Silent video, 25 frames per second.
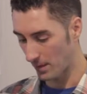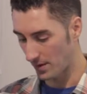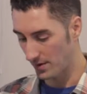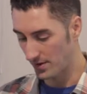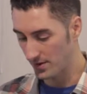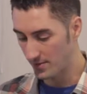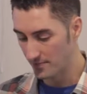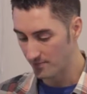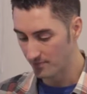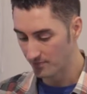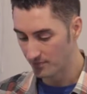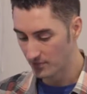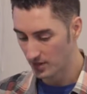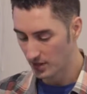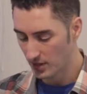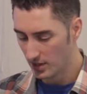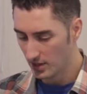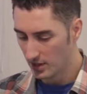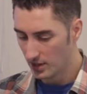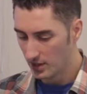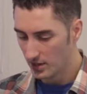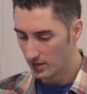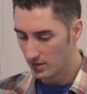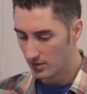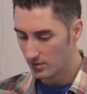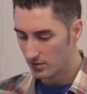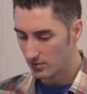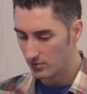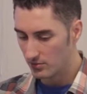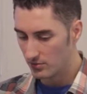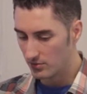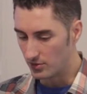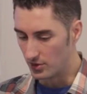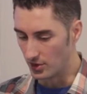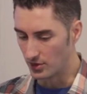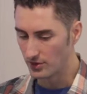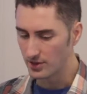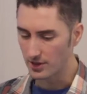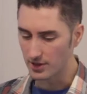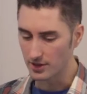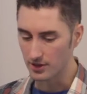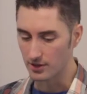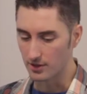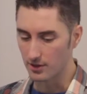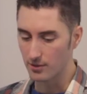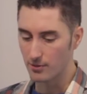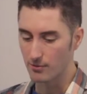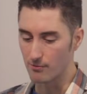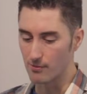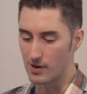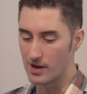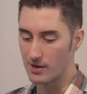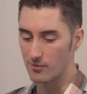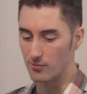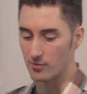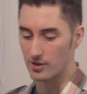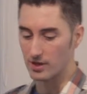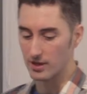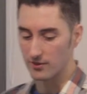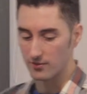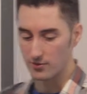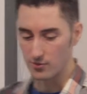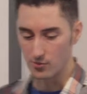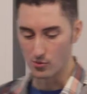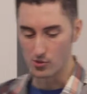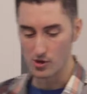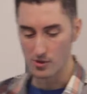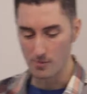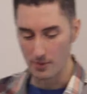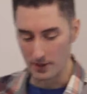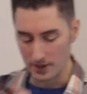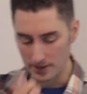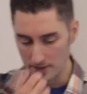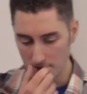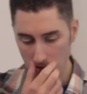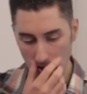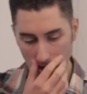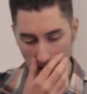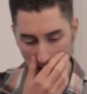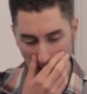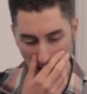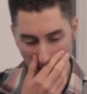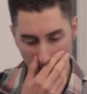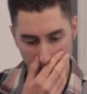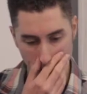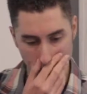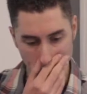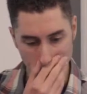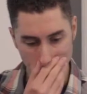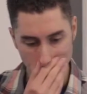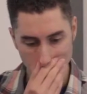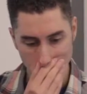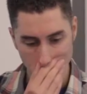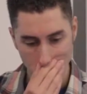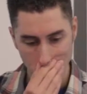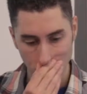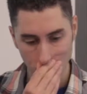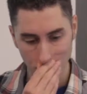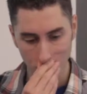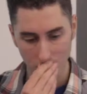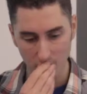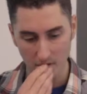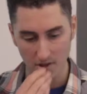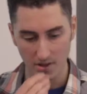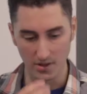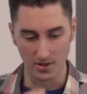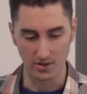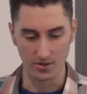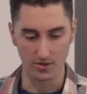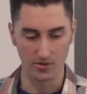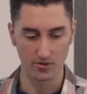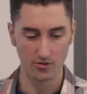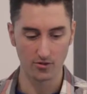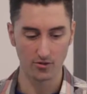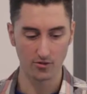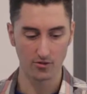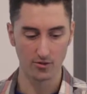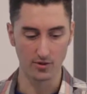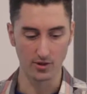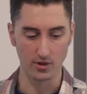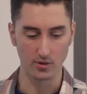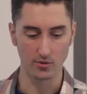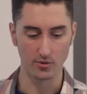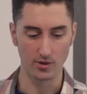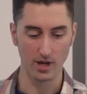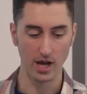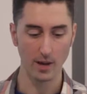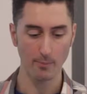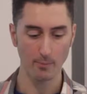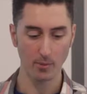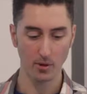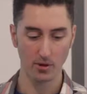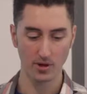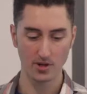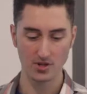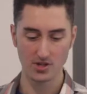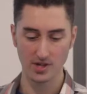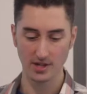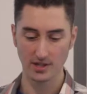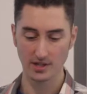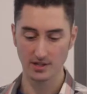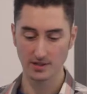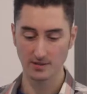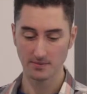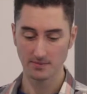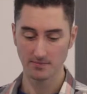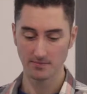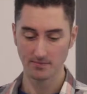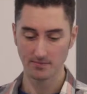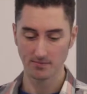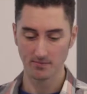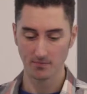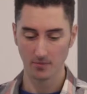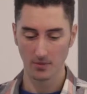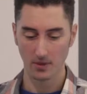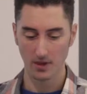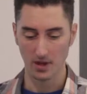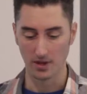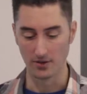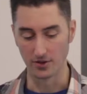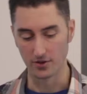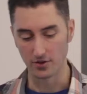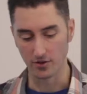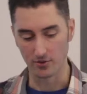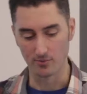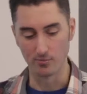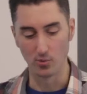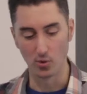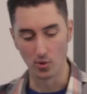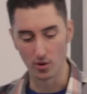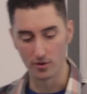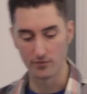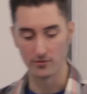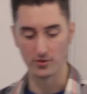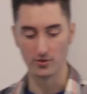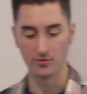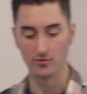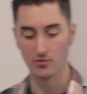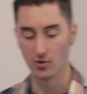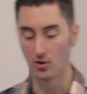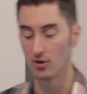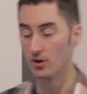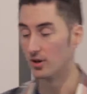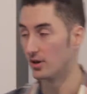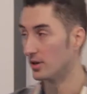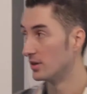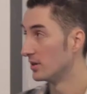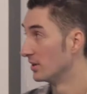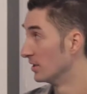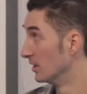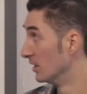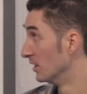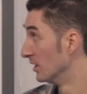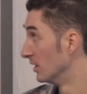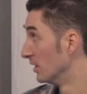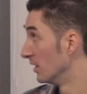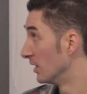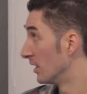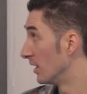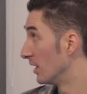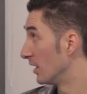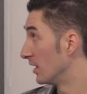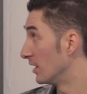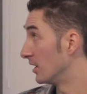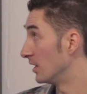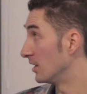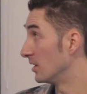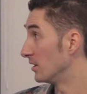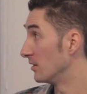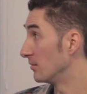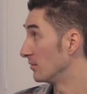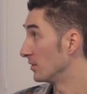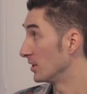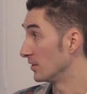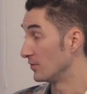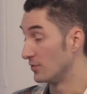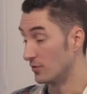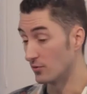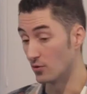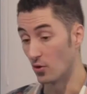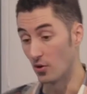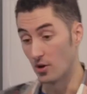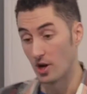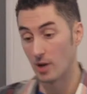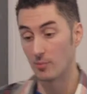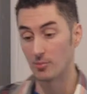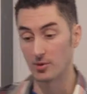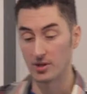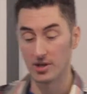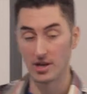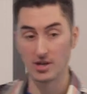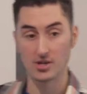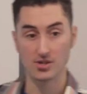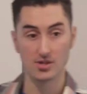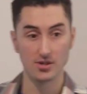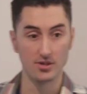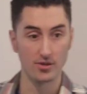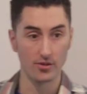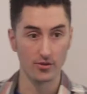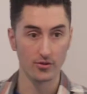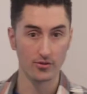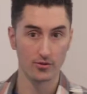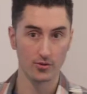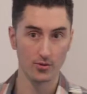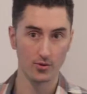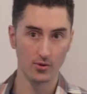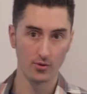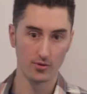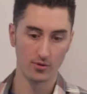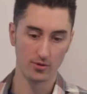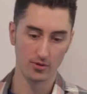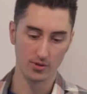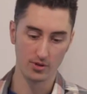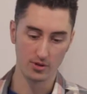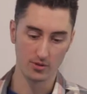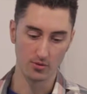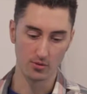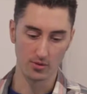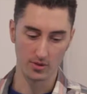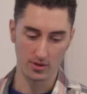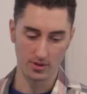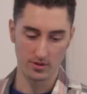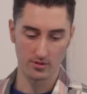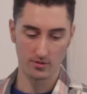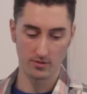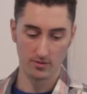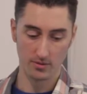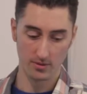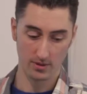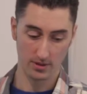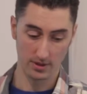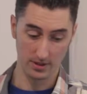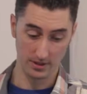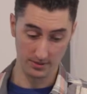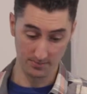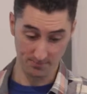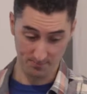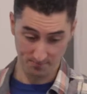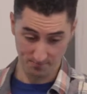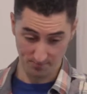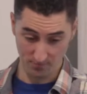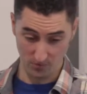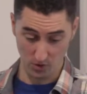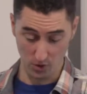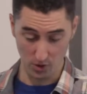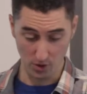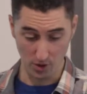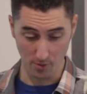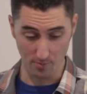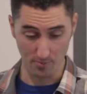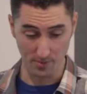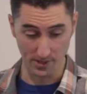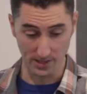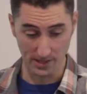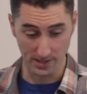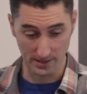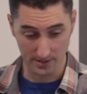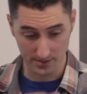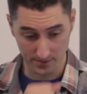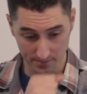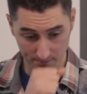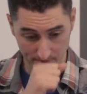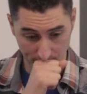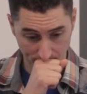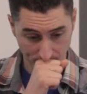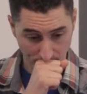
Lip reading: The other kind of threat we have to worry about is something called app hijacking, and this is more if you've got an application in the store, or your company has.